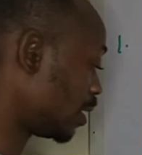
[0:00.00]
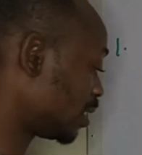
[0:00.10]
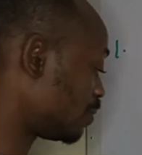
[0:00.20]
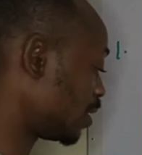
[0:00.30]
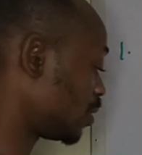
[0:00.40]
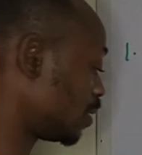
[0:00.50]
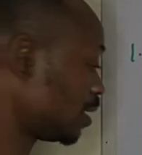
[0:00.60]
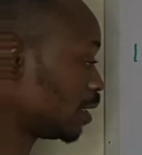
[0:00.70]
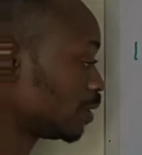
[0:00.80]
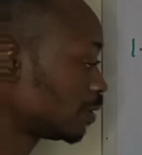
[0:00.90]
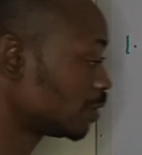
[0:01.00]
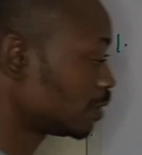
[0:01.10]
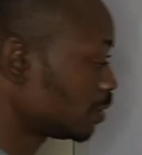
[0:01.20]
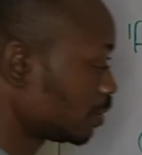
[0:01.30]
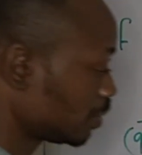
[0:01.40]
whole expression here.
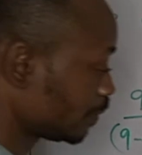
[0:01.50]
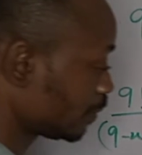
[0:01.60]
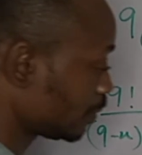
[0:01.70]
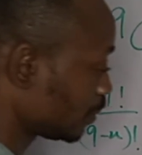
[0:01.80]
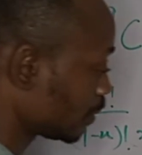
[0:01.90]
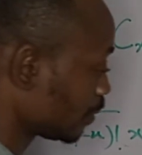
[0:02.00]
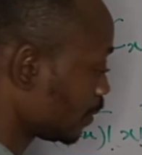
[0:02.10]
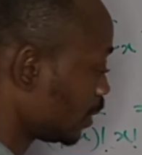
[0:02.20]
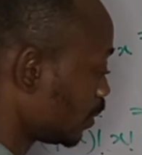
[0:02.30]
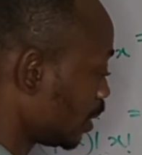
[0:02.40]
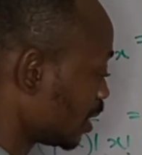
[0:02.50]
This